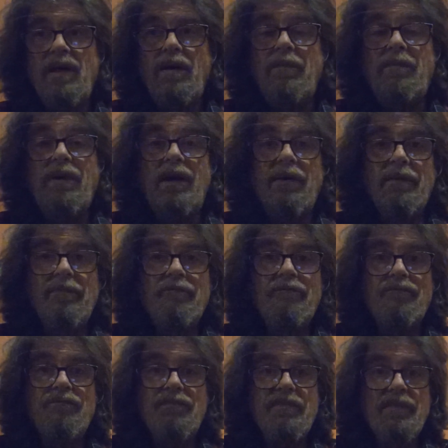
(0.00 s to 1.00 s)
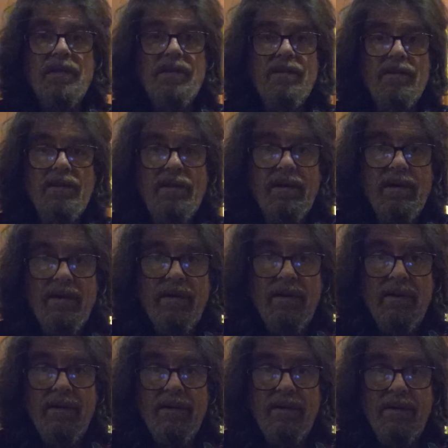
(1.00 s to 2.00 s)
about
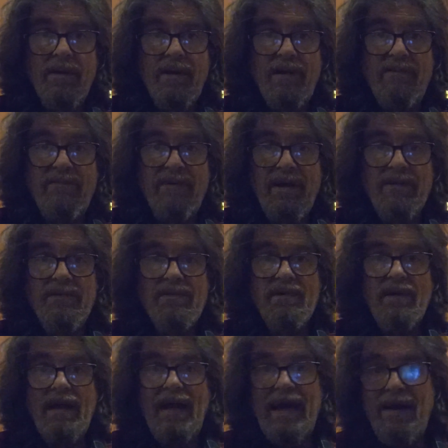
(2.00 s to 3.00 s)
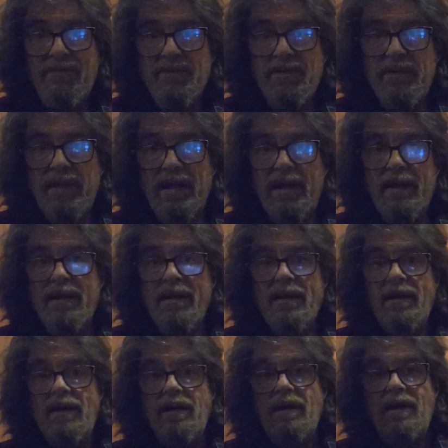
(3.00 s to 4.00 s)
the events after that
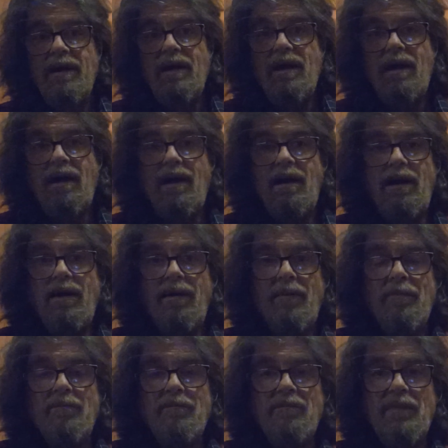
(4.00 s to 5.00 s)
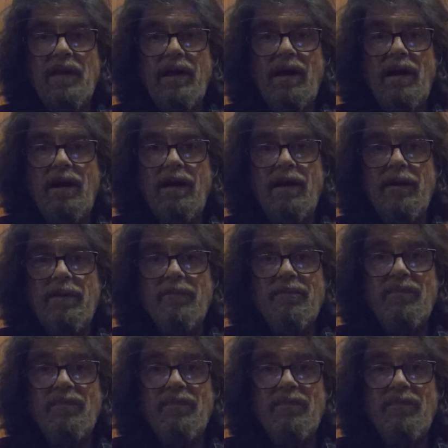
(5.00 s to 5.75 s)
um, are